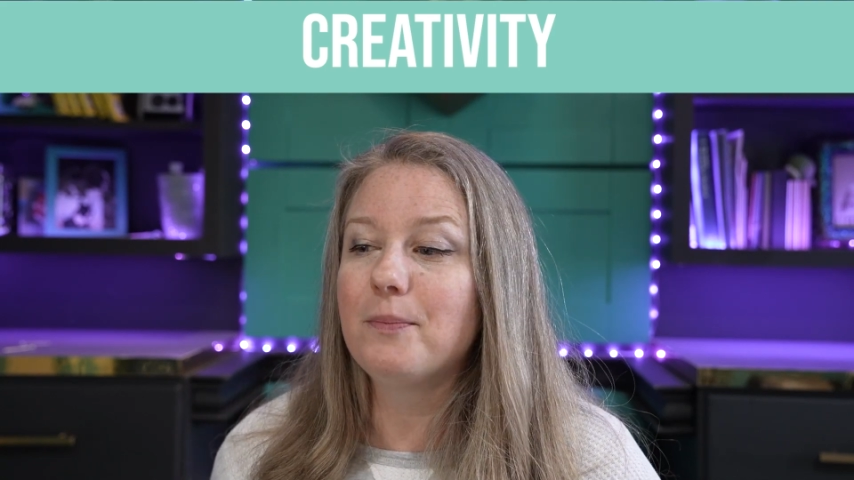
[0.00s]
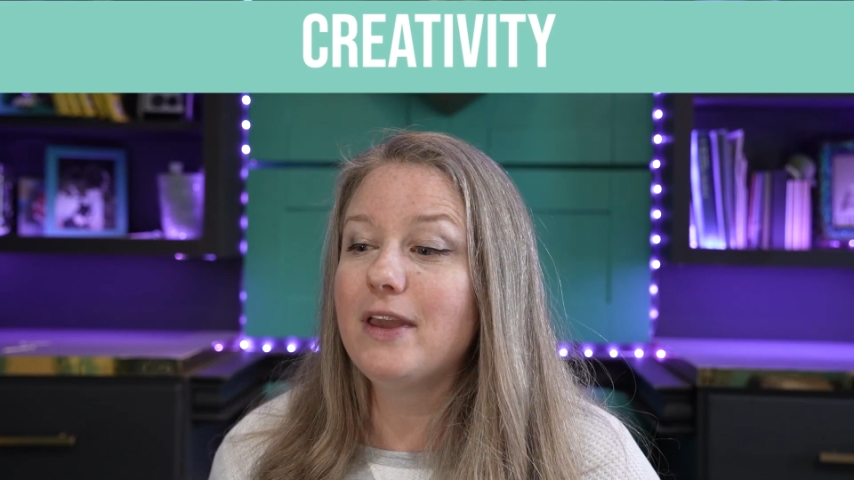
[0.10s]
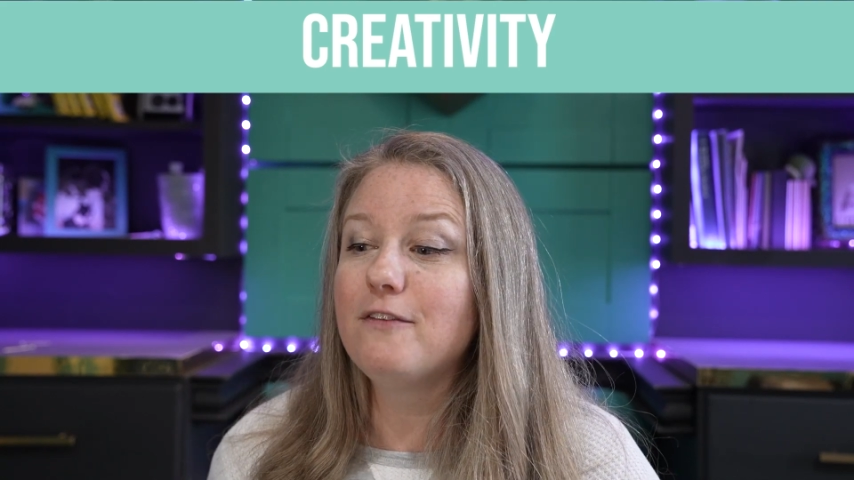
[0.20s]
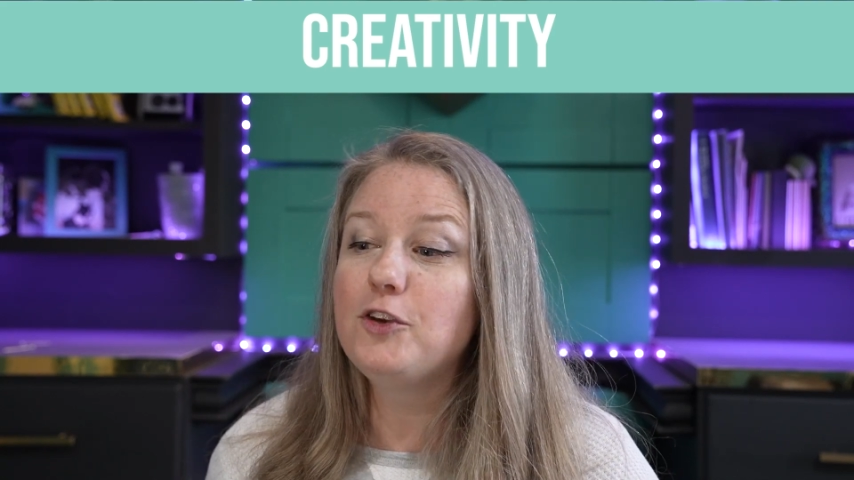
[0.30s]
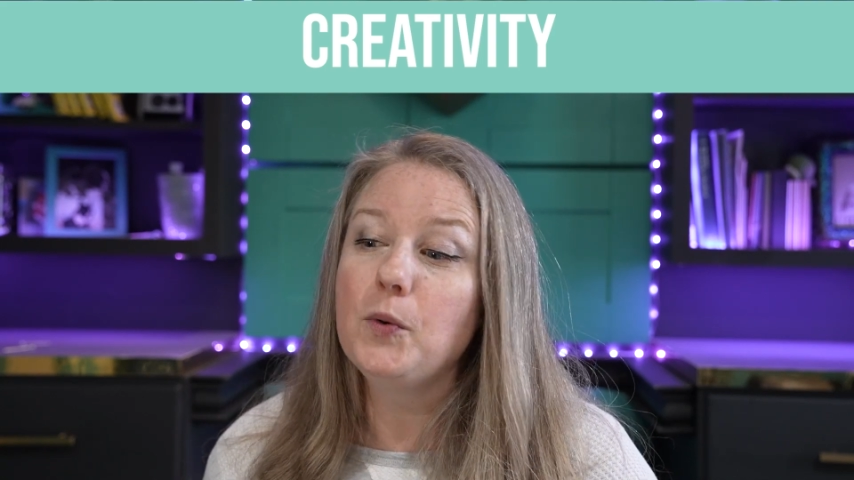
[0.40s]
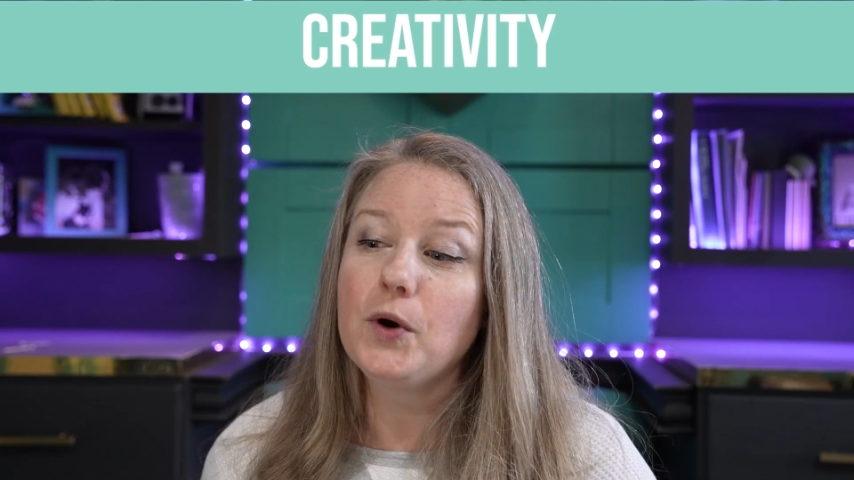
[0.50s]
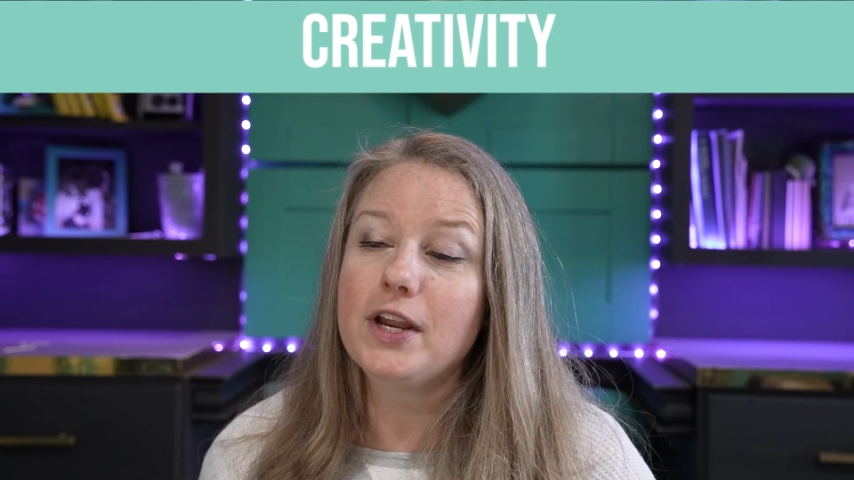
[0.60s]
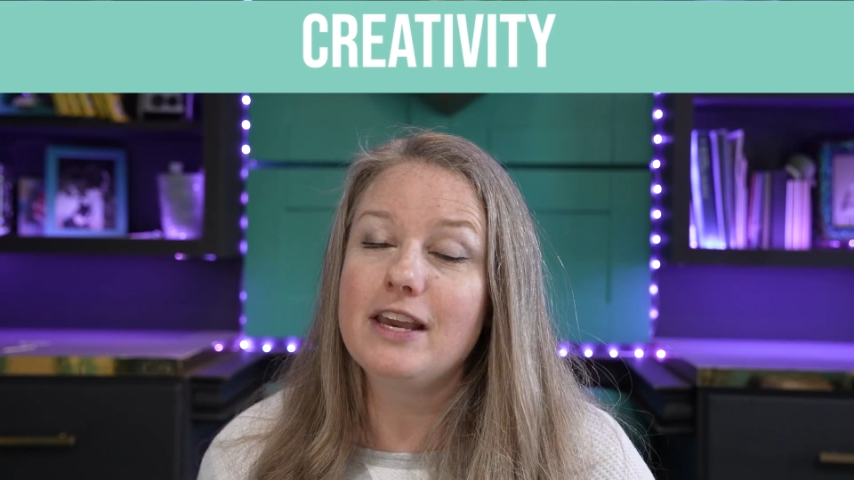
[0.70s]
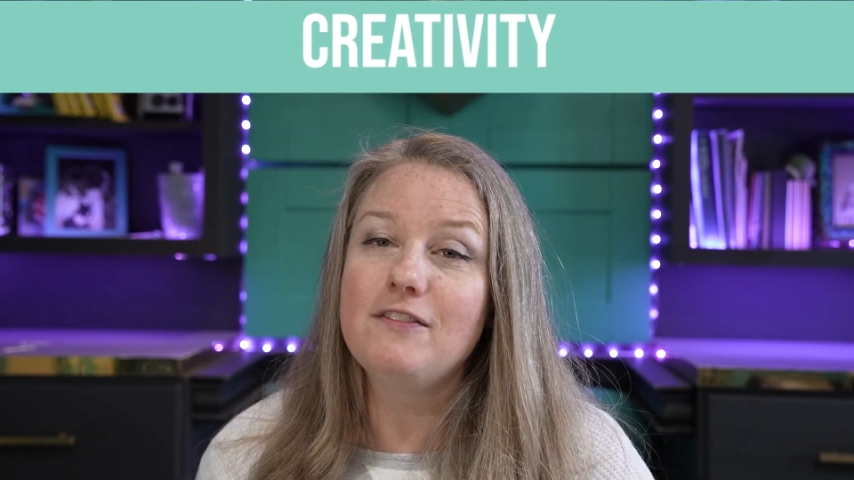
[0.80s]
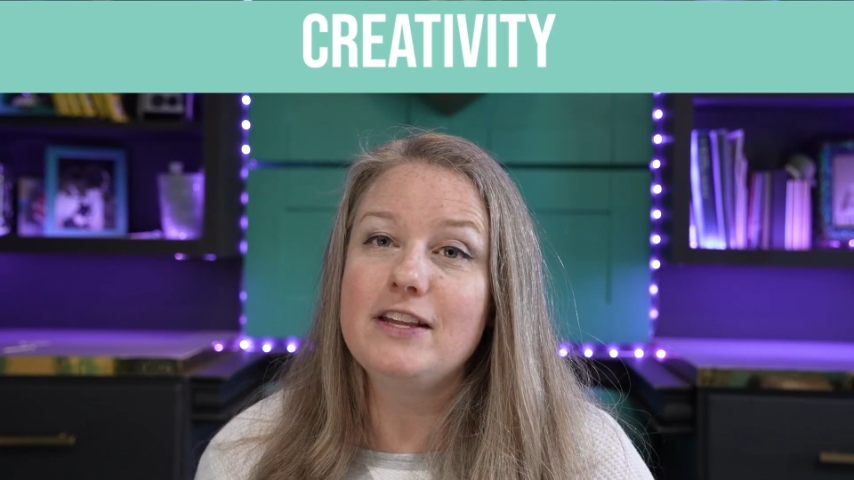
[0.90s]
if you were
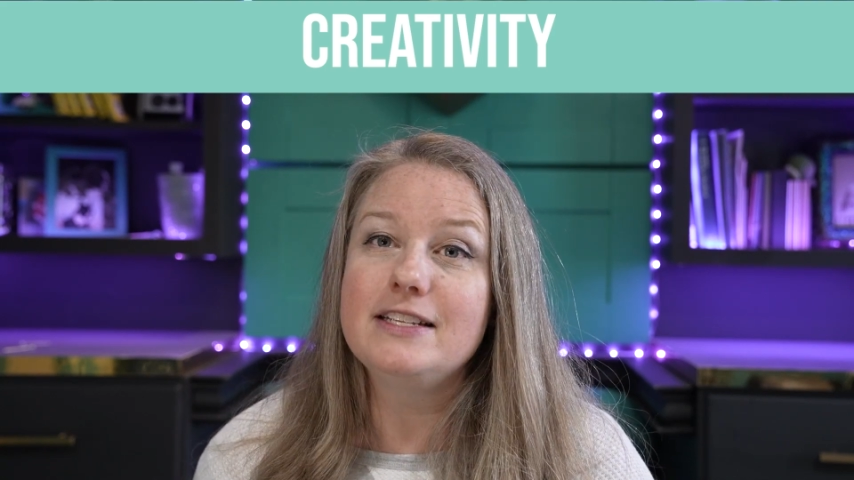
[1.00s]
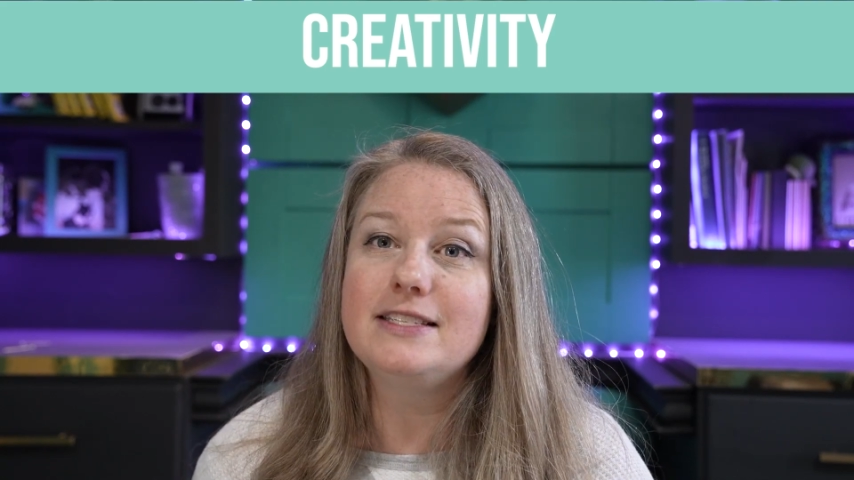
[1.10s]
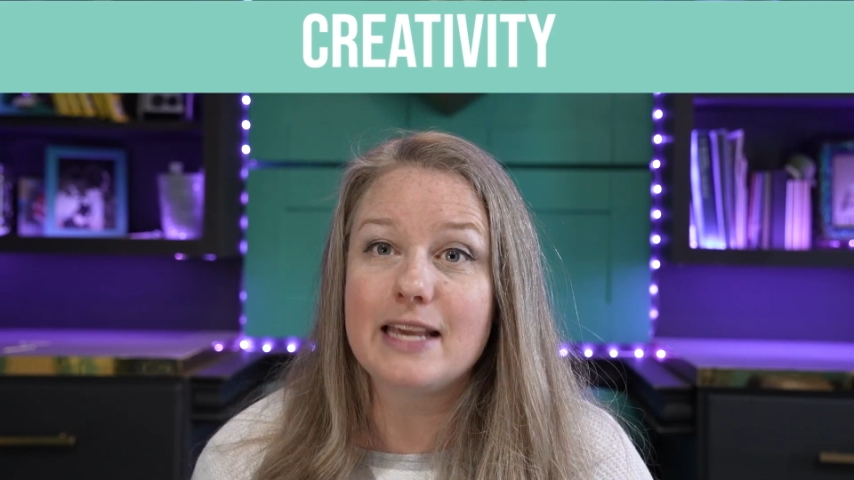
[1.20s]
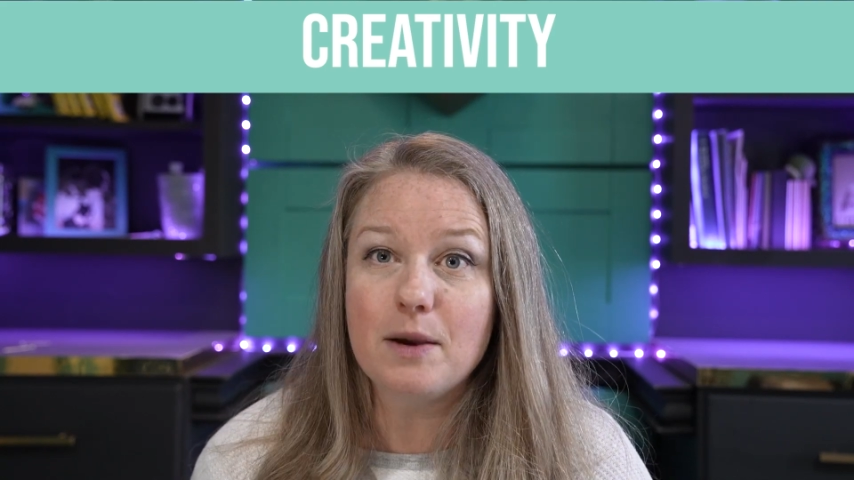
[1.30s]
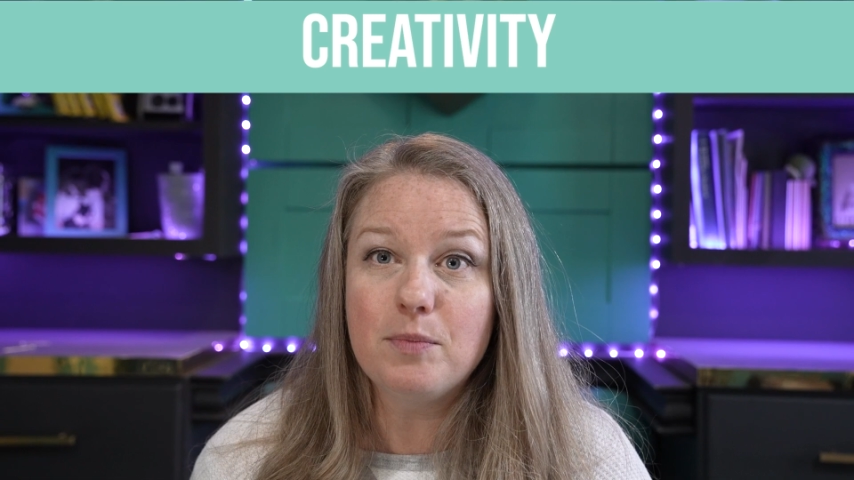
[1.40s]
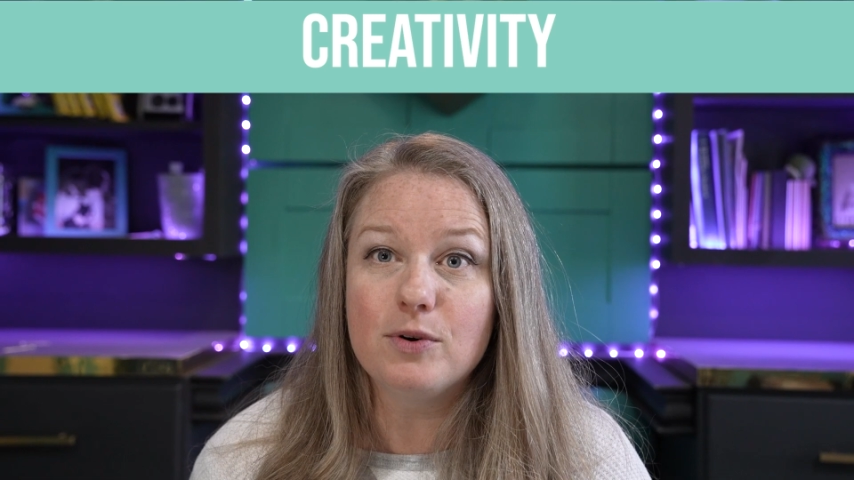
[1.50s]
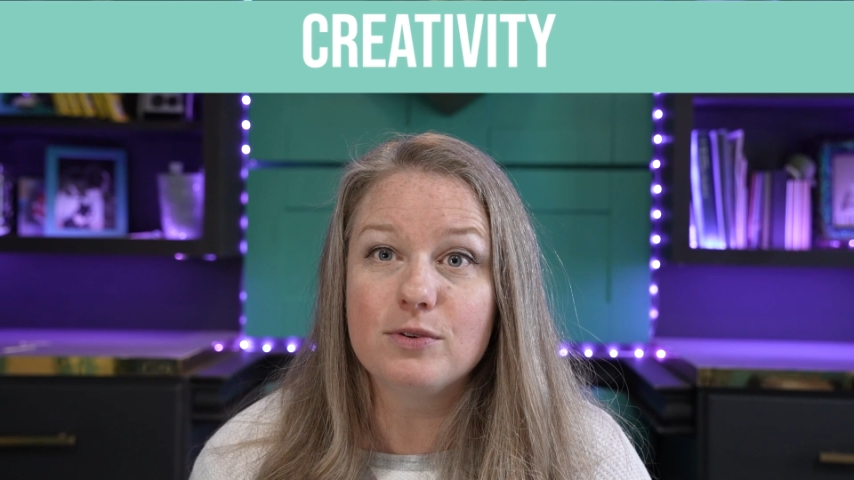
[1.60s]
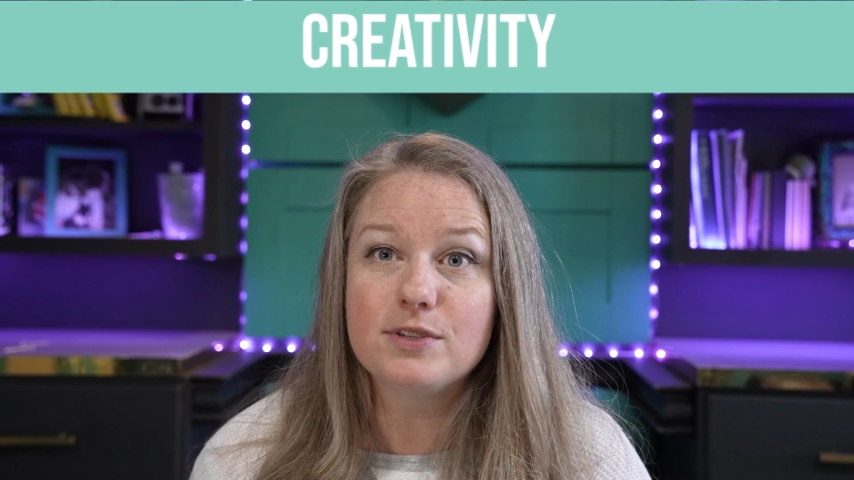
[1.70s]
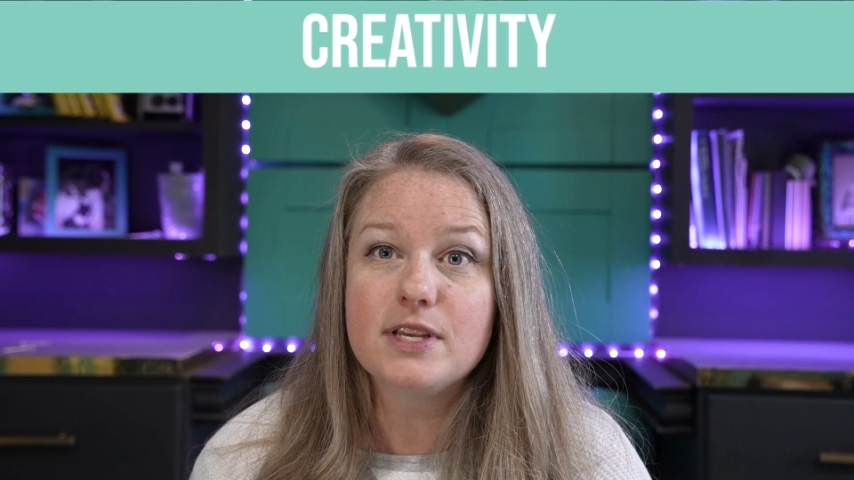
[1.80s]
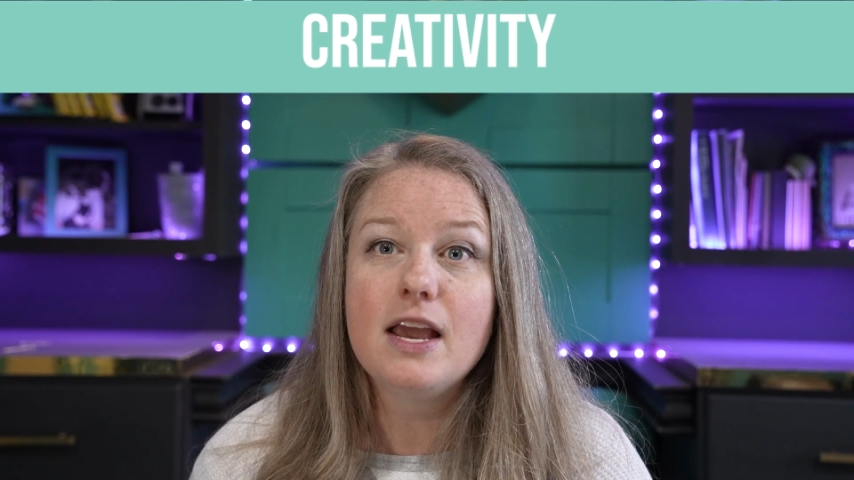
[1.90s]
given
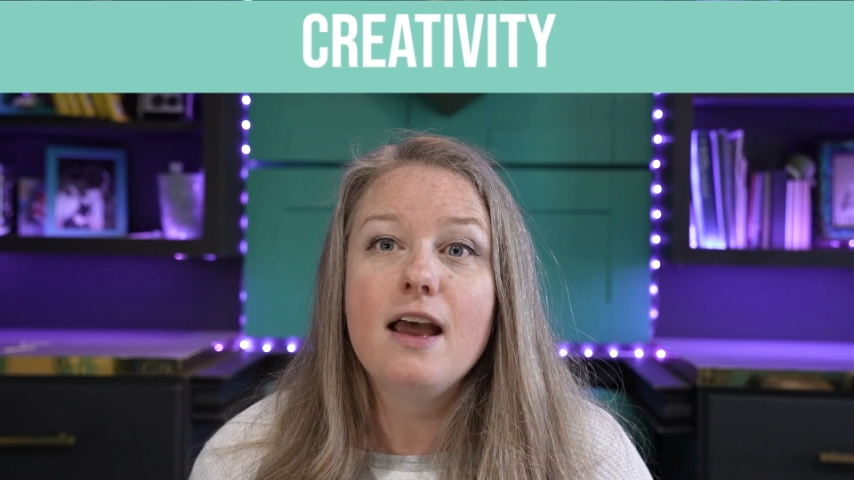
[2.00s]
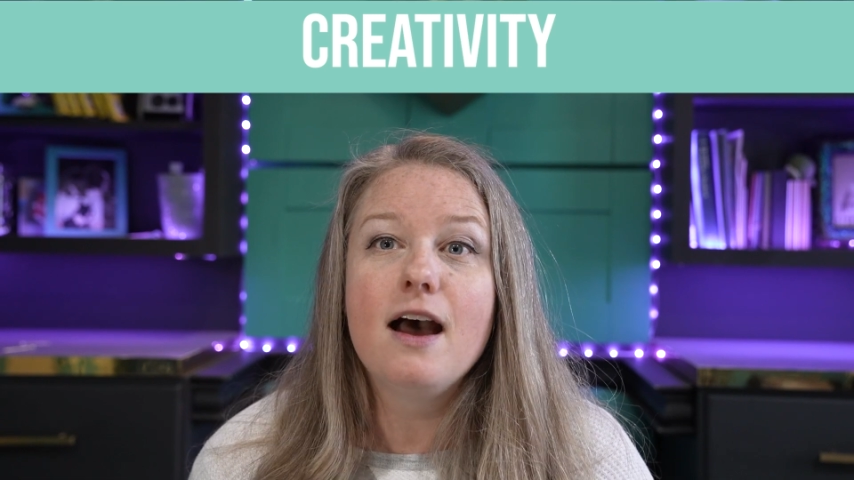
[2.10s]
samples